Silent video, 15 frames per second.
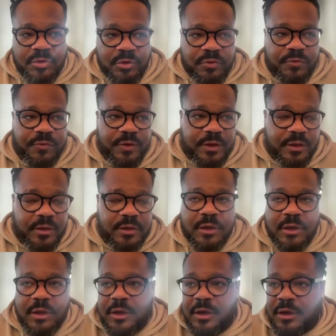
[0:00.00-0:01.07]
oh, do you think
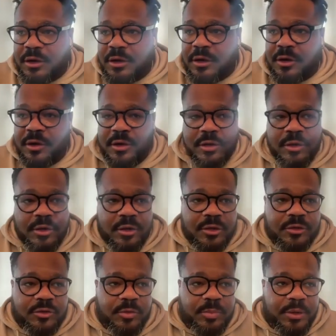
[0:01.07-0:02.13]
uh,
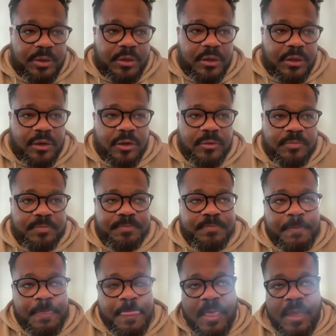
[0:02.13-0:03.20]
the play?
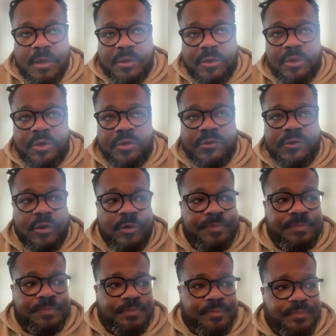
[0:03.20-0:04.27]
Um, you know the,
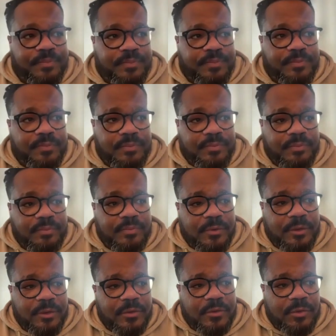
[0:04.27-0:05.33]
um,
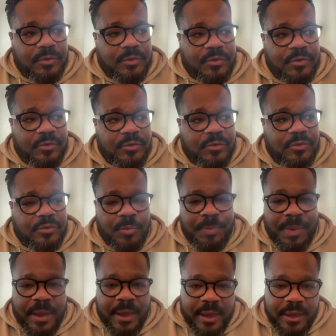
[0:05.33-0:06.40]
the, the the
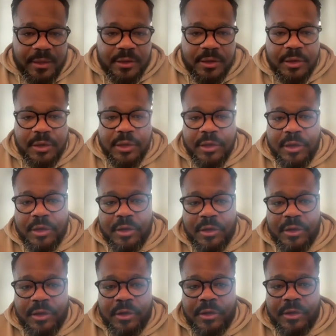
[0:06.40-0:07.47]
pain
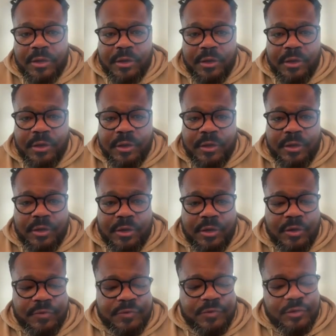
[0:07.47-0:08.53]
uh, uh,
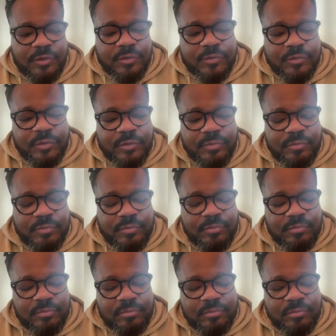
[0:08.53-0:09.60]
of the, of the
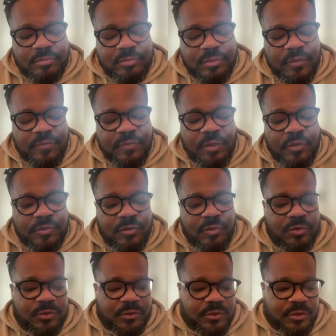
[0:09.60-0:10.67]
um, after the
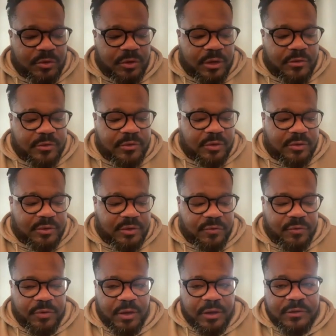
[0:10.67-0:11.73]
lose against South
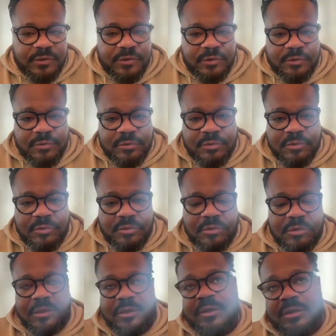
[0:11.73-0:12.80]
Africa.
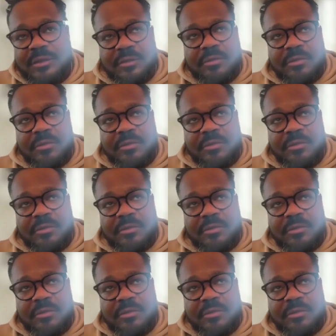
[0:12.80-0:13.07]
Uh,